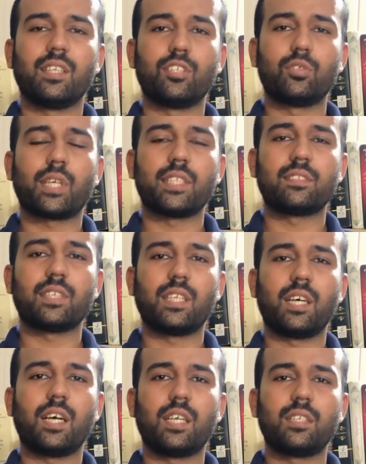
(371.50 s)
you can say
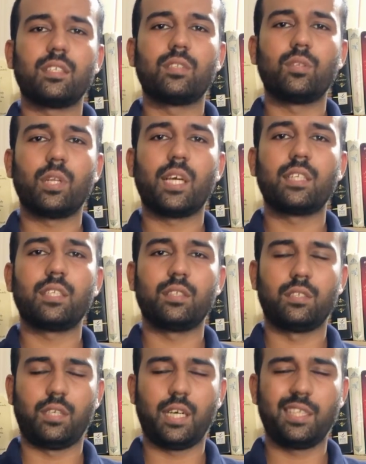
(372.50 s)
the
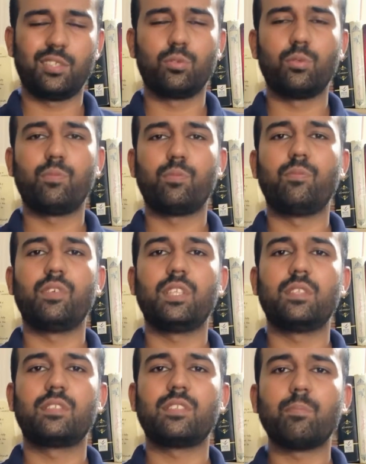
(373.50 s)
undo with
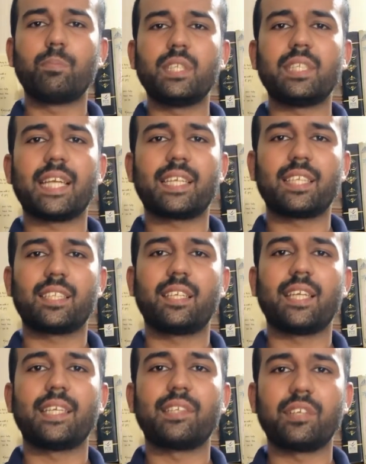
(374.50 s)
simply taking the
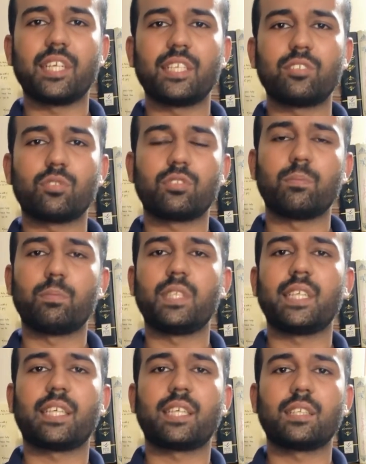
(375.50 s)
nitrates or simply
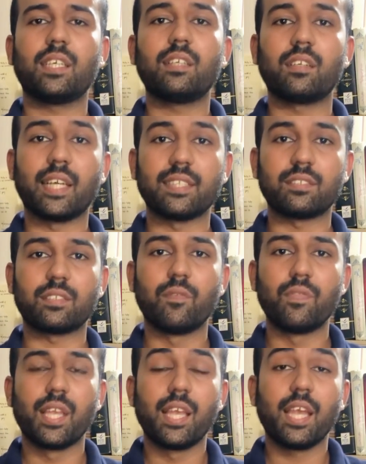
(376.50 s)
taking the rest.
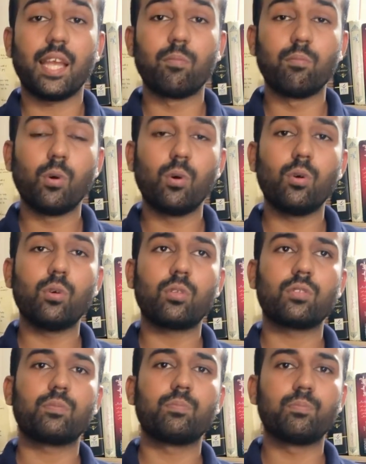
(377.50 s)
And more
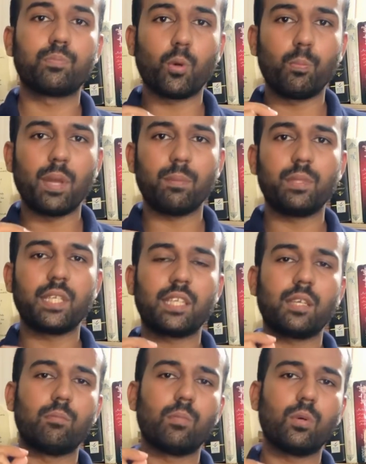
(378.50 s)
probably, and
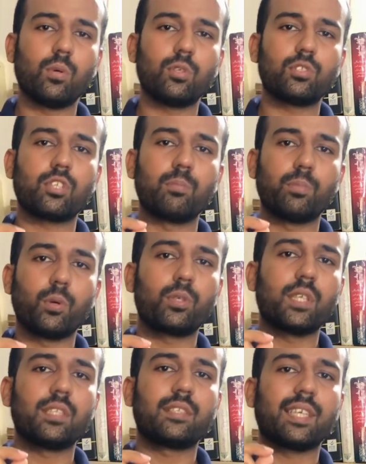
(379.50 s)
the most
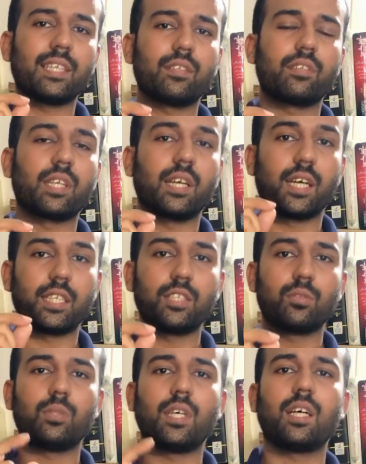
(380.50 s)
important thing regarding
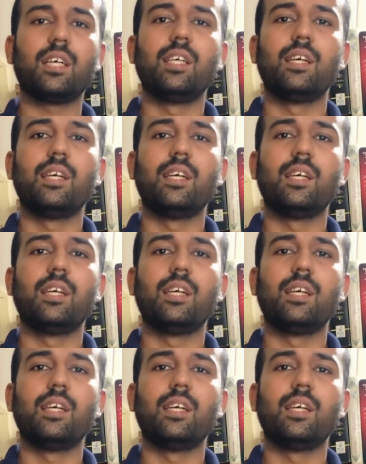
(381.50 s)
to the